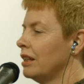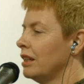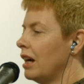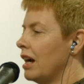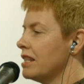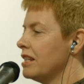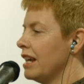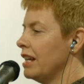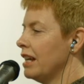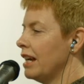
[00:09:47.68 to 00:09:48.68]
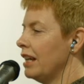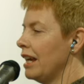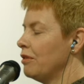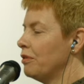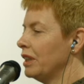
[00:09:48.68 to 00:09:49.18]
I stayed in
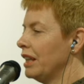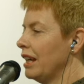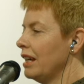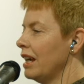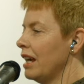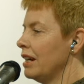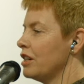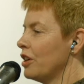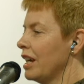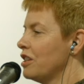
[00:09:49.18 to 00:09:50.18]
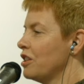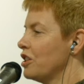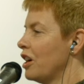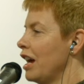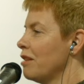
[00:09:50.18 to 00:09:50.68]
Adelaide for a year and I trained to
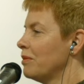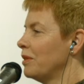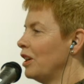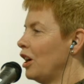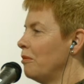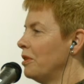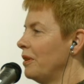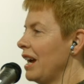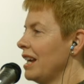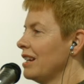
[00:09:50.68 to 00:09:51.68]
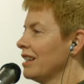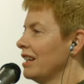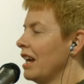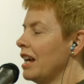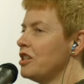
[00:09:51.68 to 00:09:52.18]
type, operate
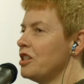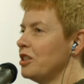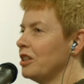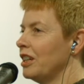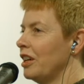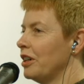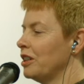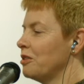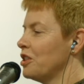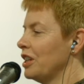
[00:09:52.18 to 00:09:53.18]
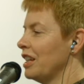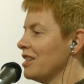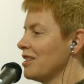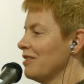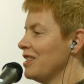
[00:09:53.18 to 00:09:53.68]
and to do clerical
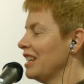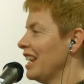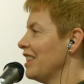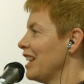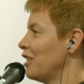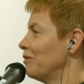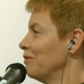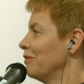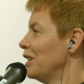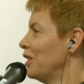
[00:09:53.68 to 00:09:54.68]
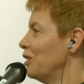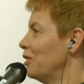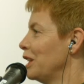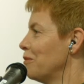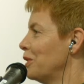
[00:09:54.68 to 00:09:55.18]
duties to get that
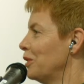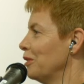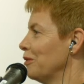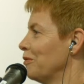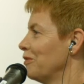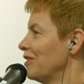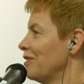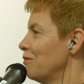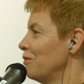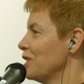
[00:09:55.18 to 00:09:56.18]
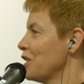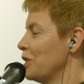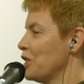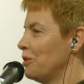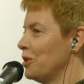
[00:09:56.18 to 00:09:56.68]
all-important
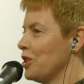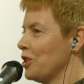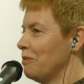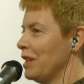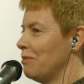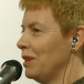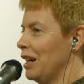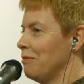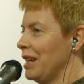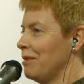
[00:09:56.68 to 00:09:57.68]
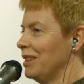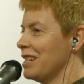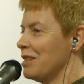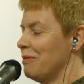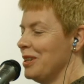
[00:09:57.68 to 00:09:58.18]
switchboard job that blind people are
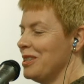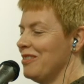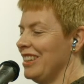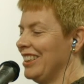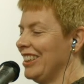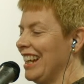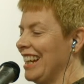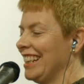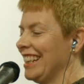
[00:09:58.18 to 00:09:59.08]
supposed to be good at.